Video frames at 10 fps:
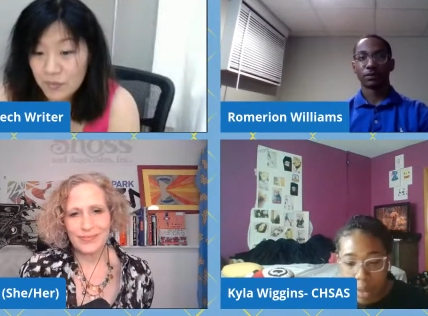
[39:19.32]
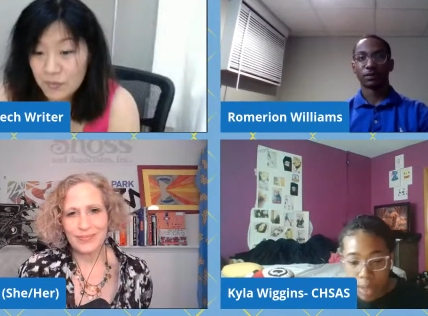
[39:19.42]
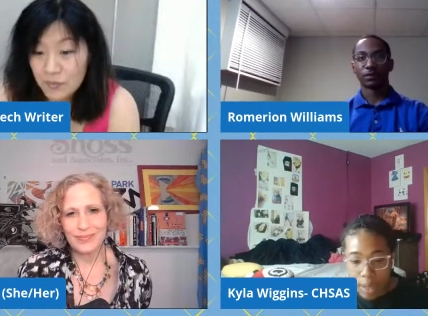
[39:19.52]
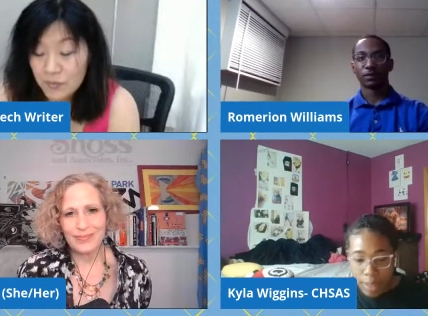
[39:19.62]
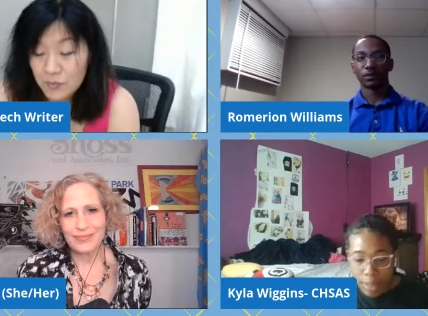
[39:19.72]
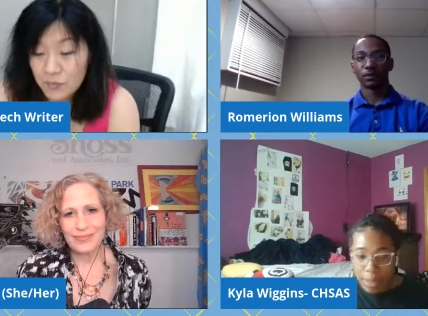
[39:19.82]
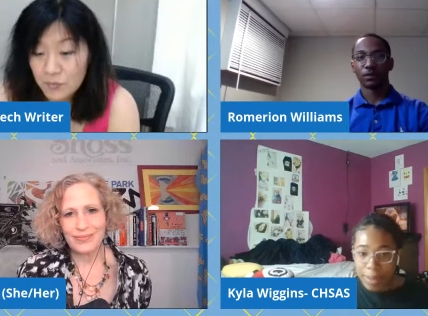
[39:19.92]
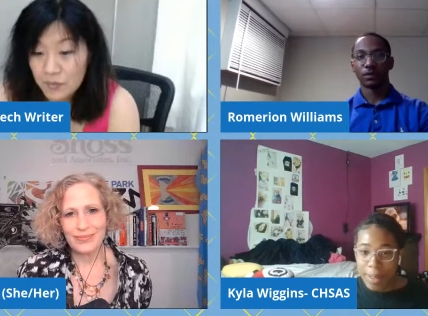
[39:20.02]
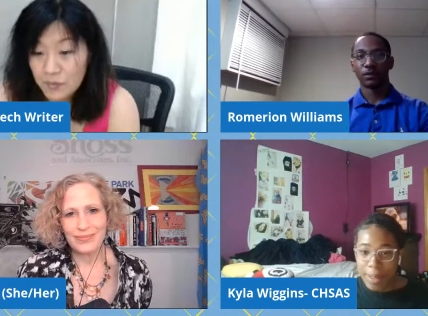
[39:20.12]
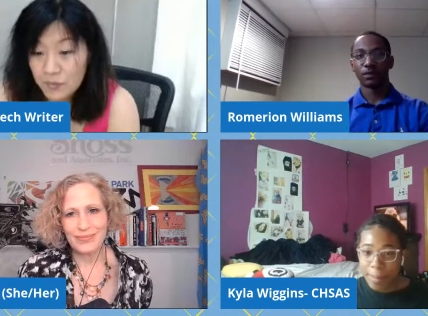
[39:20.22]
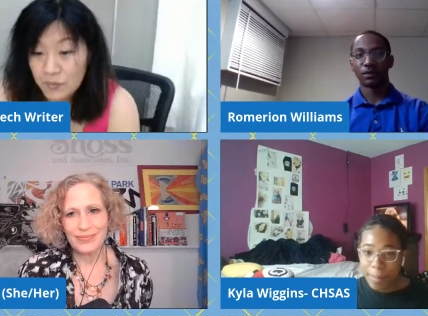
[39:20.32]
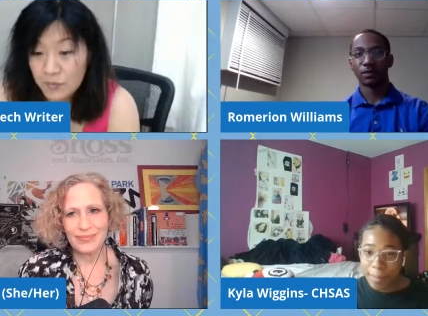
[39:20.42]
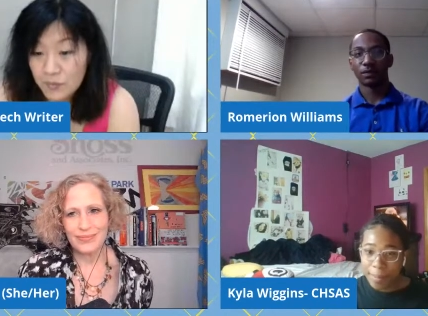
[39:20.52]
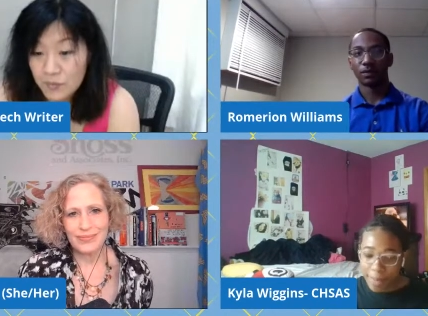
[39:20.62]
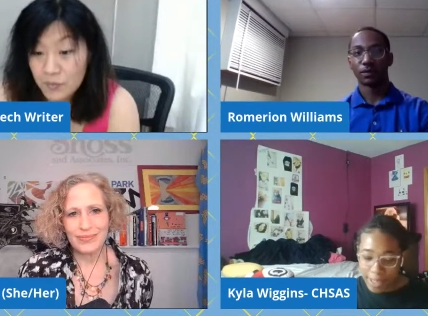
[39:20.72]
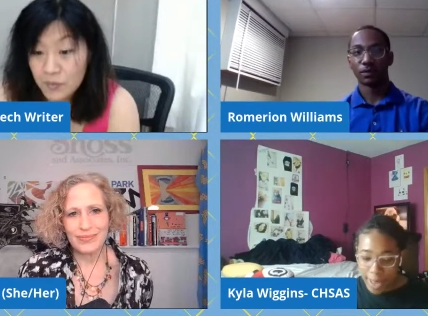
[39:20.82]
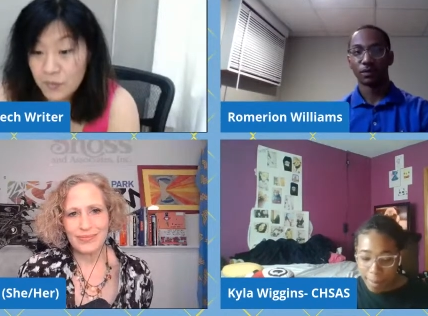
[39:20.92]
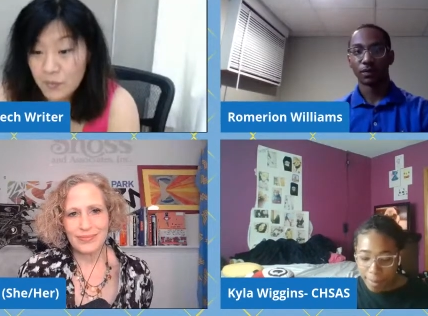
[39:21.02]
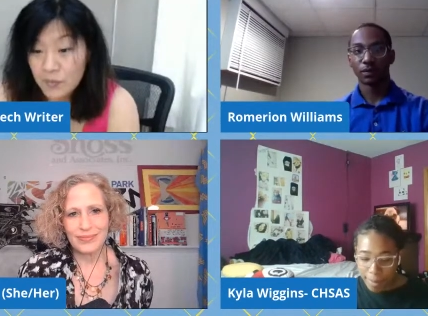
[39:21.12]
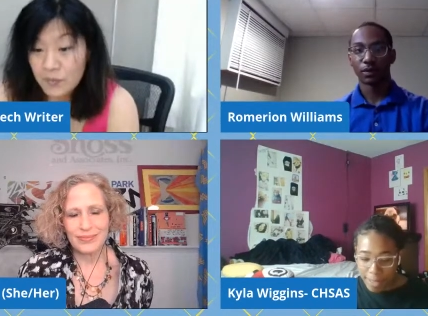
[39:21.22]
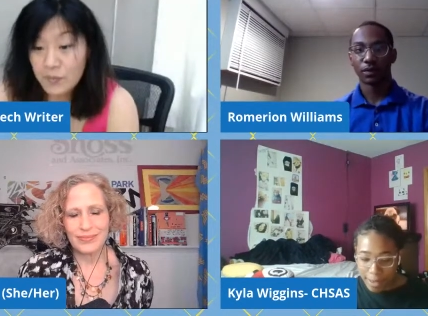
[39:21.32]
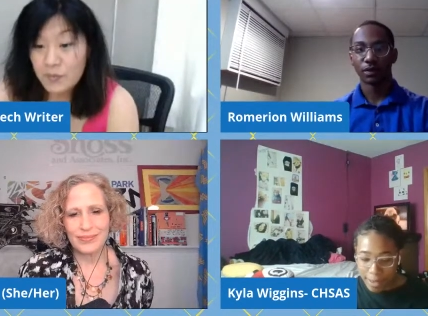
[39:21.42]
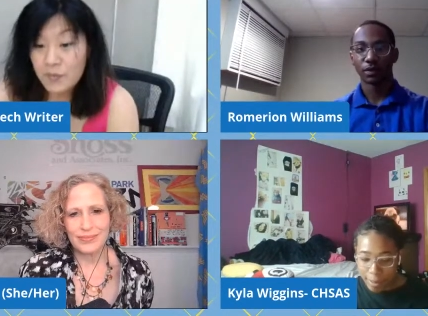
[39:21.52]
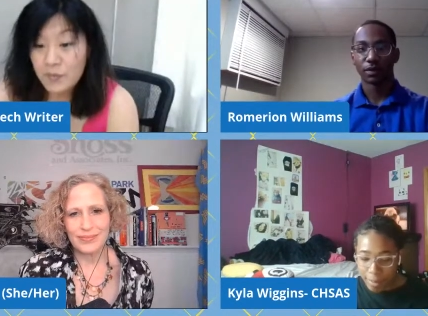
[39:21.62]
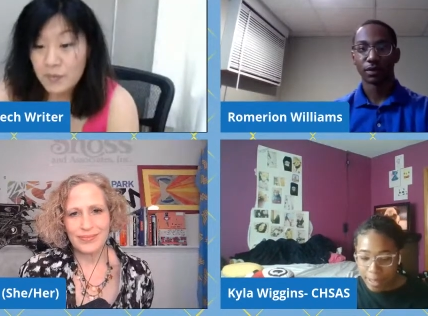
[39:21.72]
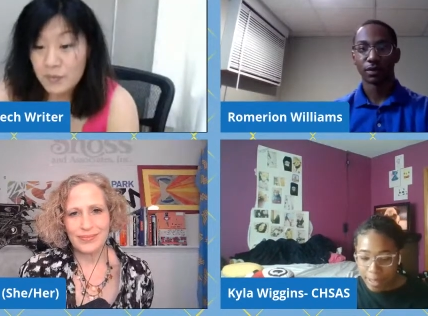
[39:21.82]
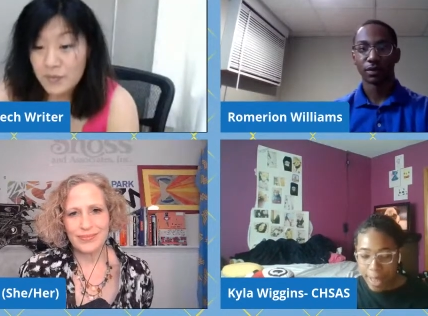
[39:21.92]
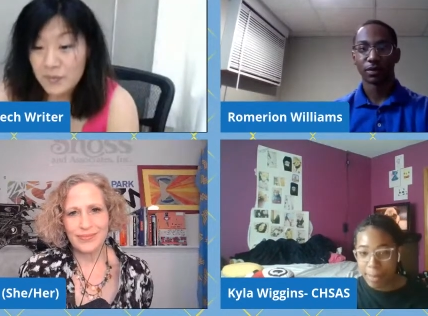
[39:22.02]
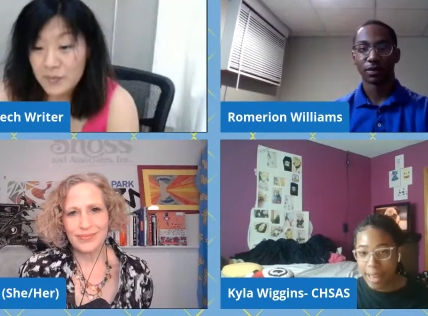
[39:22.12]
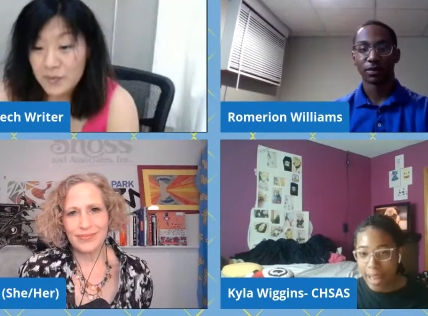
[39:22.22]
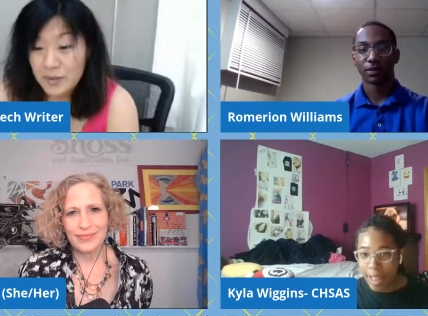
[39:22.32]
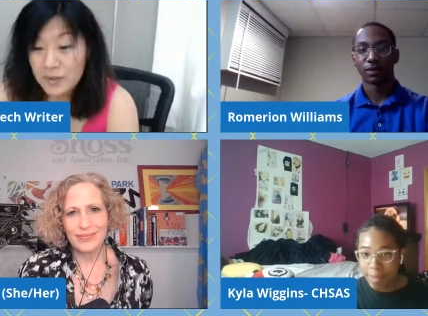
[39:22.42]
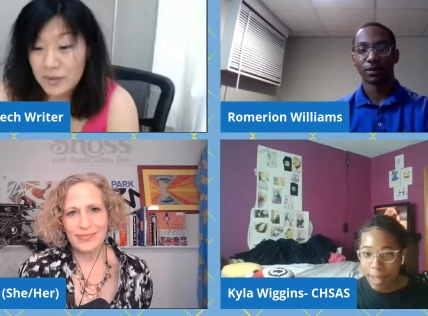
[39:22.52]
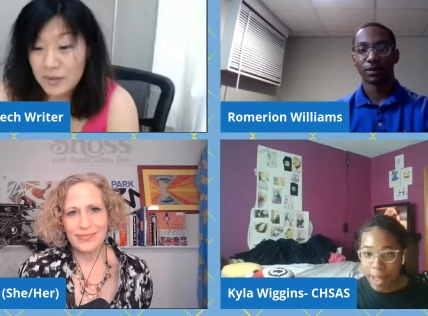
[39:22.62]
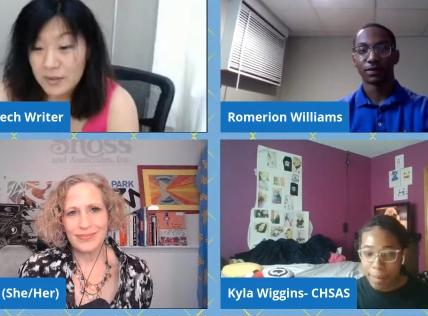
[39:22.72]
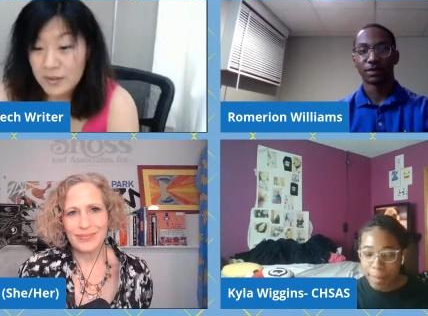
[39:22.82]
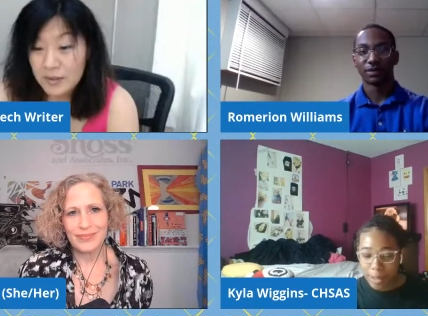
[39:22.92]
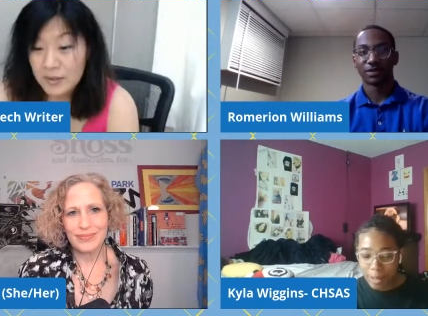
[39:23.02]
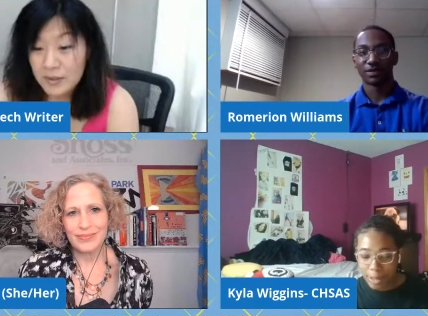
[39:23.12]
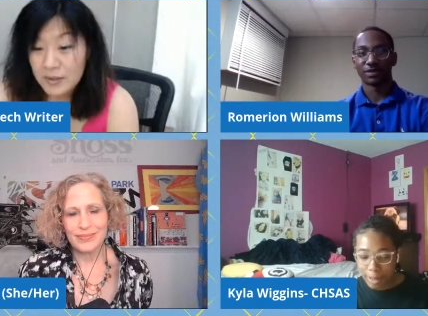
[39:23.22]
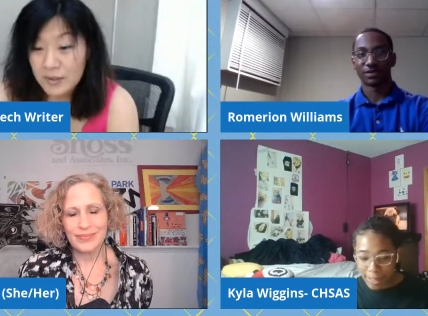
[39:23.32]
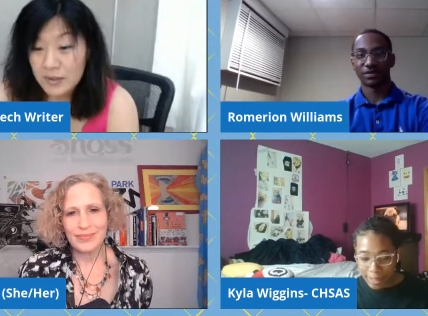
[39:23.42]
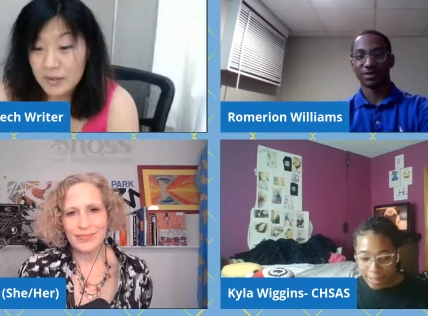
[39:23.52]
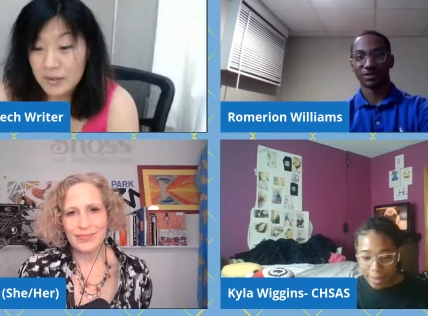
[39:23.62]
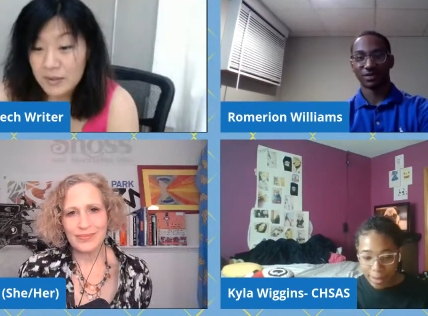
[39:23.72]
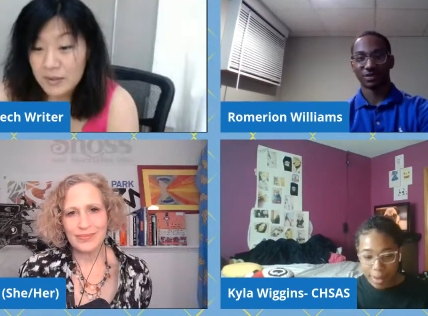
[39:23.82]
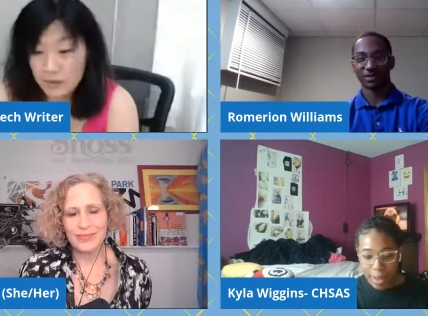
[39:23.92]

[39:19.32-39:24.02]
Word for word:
Speaker 1: Uh, I'm really happy to be here. I'm really happy that I have the opportunity to be here.